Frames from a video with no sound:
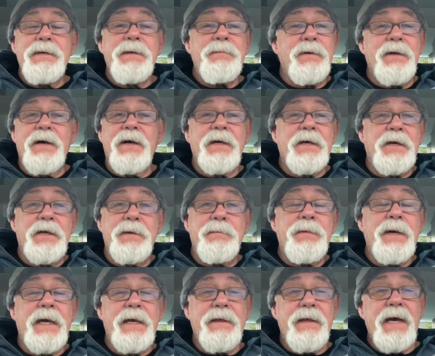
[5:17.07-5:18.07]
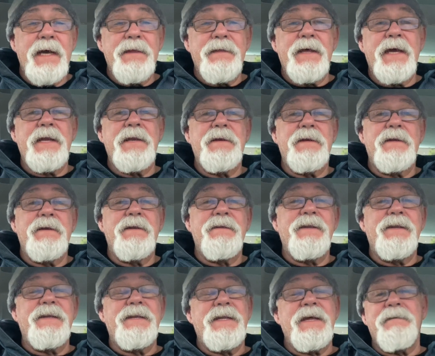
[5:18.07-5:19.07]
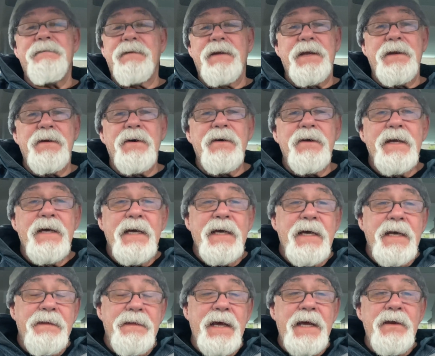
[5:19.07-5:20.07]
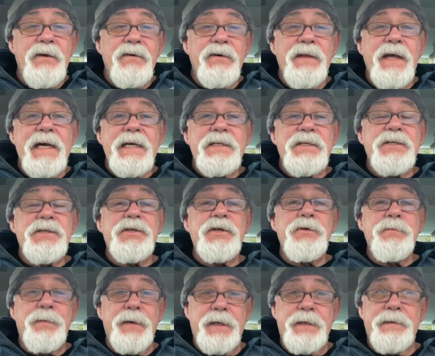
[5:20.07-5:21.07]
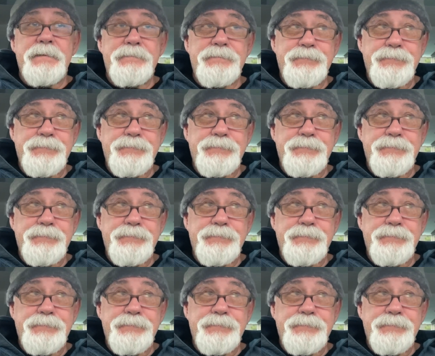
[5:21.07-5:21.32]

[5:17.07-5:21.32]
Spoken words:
People aren't going to pay that then, definitely not. They're not that stupid.